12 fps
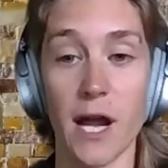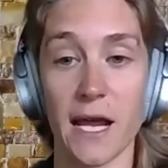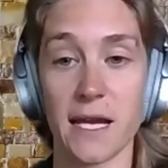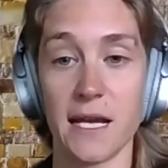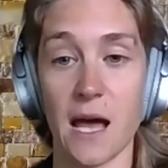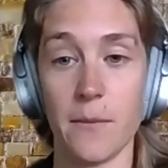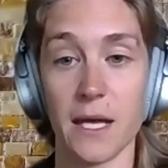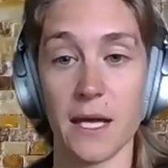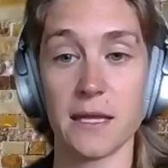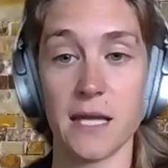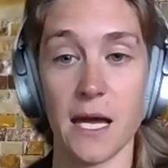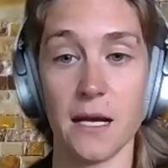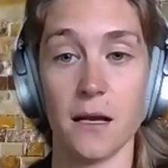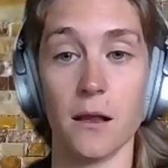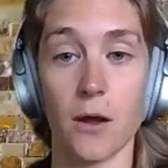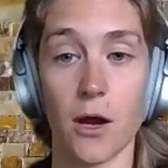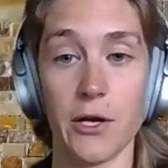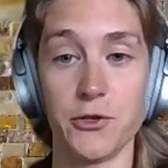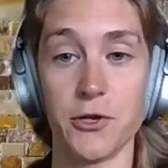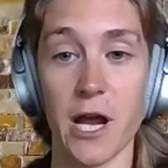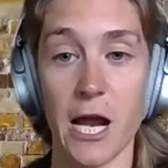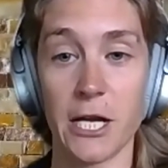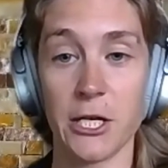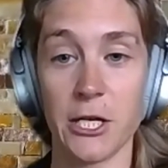economic than a large
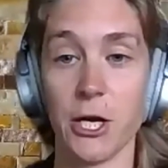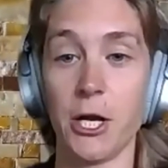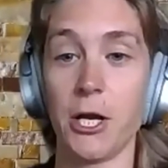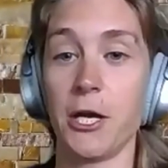reactor